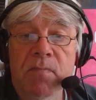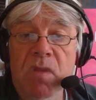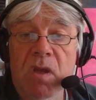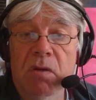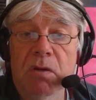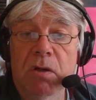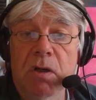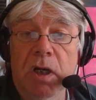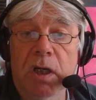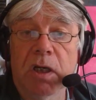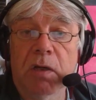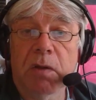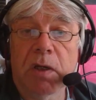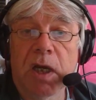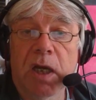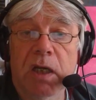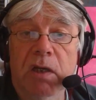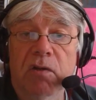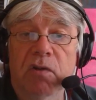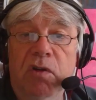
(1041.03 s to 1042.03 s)
Right,
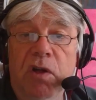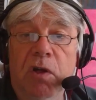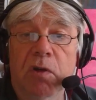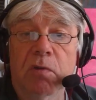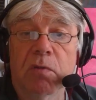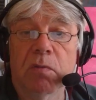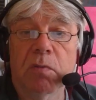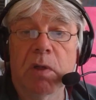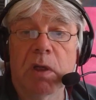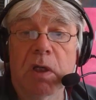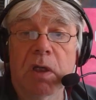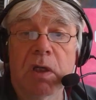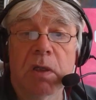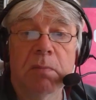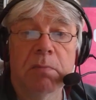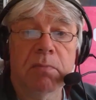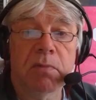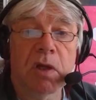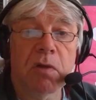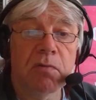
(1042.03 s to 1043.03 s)
okay, so
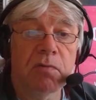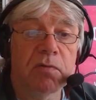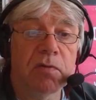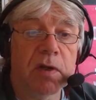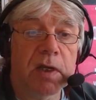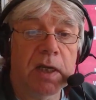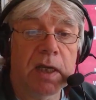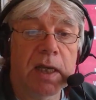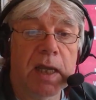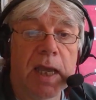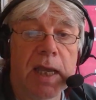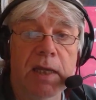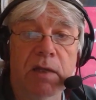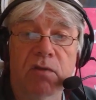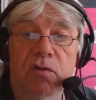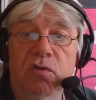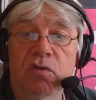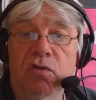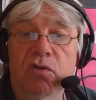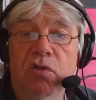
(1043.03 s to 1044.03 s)
don't
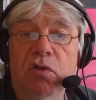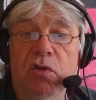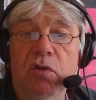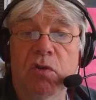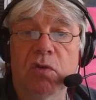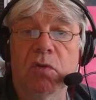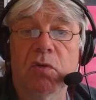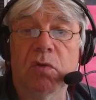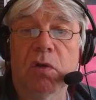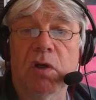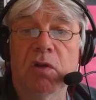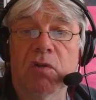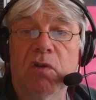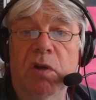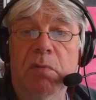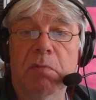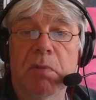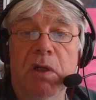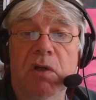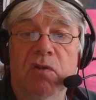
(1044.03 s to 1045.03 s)
forget to, as
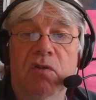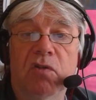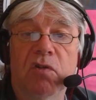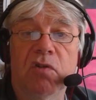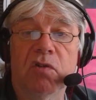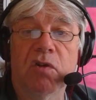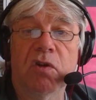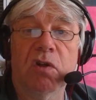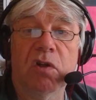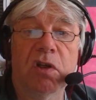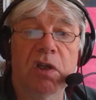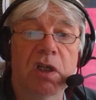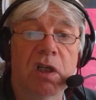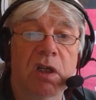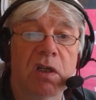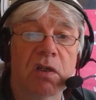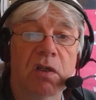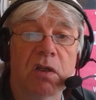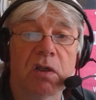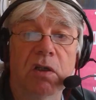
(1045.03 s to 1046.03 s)
I mentioned
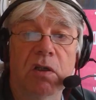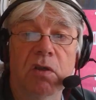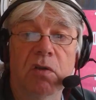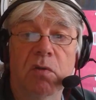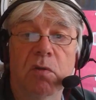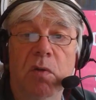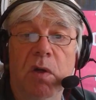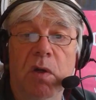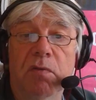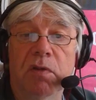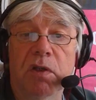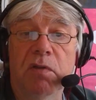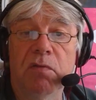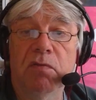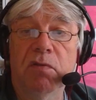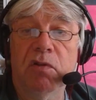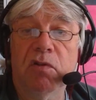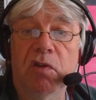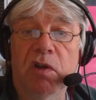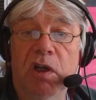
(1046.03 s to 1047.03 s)
earlier, you have an
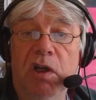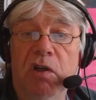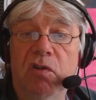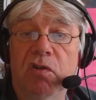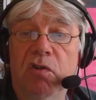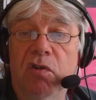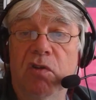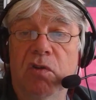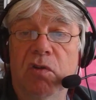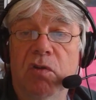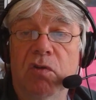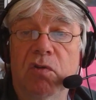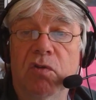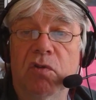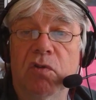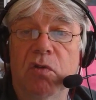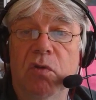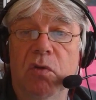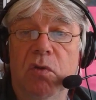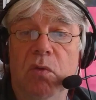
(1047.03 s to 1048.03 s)
invitation
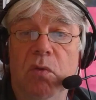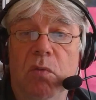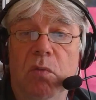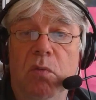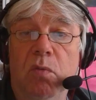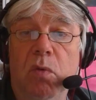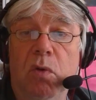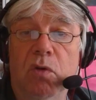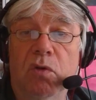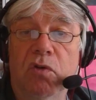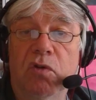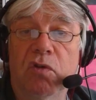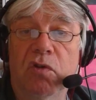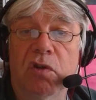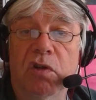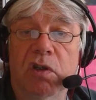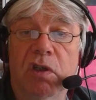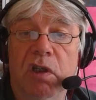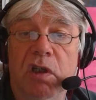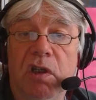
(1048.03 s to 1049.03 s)
to watch
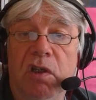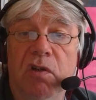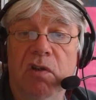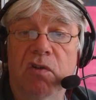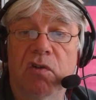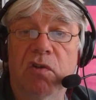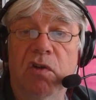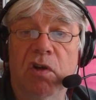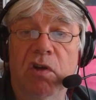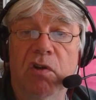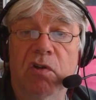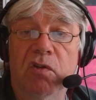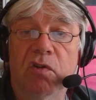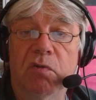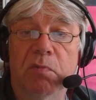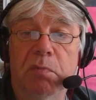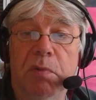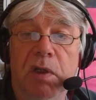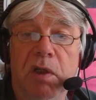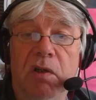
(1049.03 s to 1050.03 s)
the Science
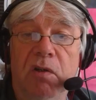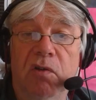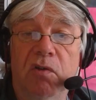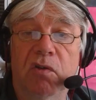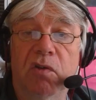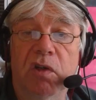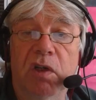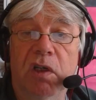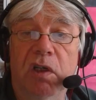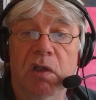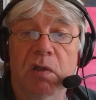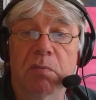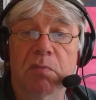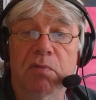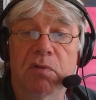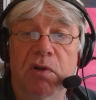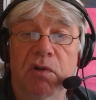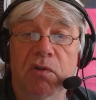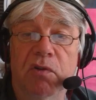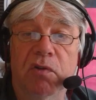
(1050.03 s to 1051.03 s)
of Being Seen
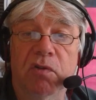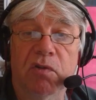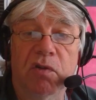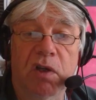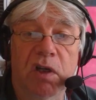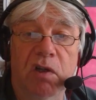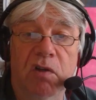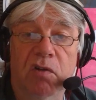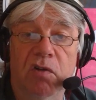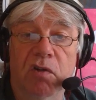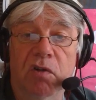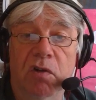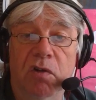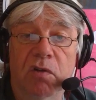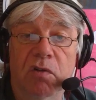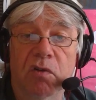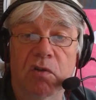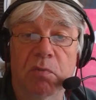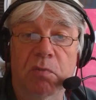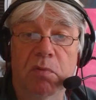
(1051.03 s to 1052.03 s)
presentation. I'll
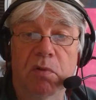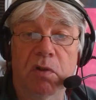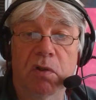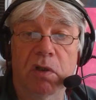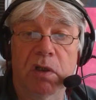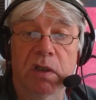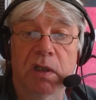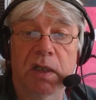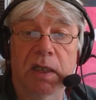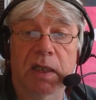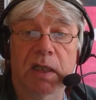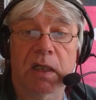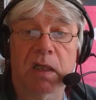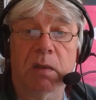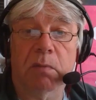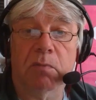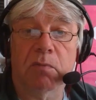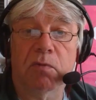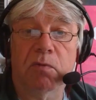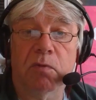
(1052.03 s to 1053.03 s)
just put the link
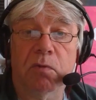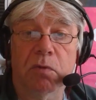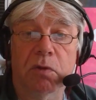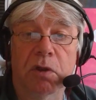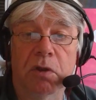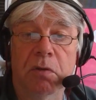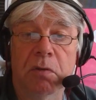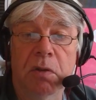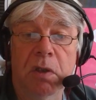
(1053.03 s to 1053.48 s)
up for you.